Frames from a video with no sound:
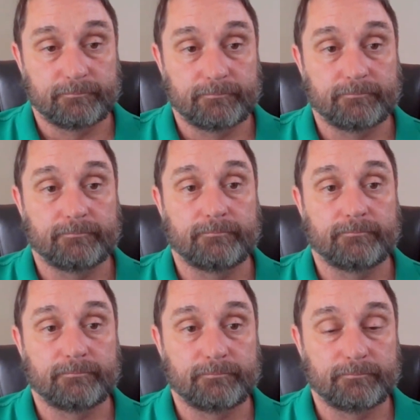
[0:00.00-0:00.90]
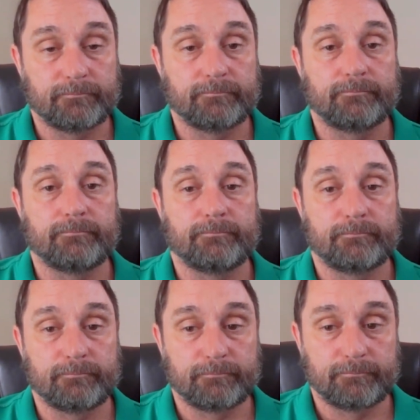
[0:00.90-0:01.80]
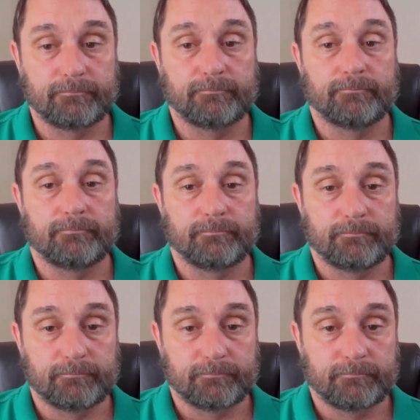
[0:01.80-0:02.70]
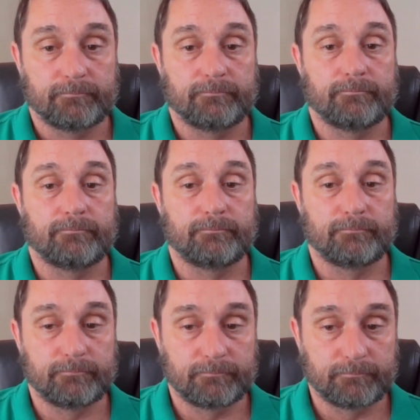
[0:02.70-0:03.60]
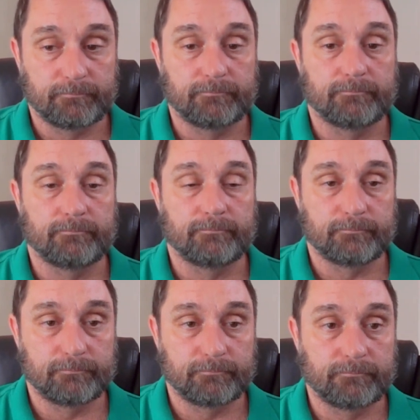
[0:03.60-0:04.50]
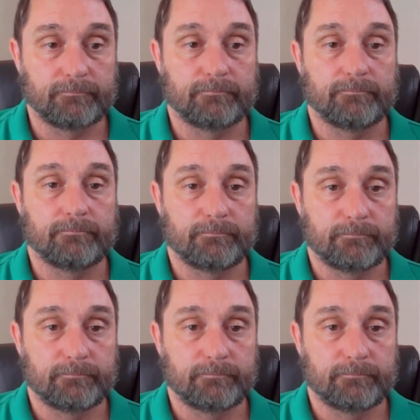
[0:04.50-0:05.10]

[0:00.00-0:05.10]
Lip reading: (silent)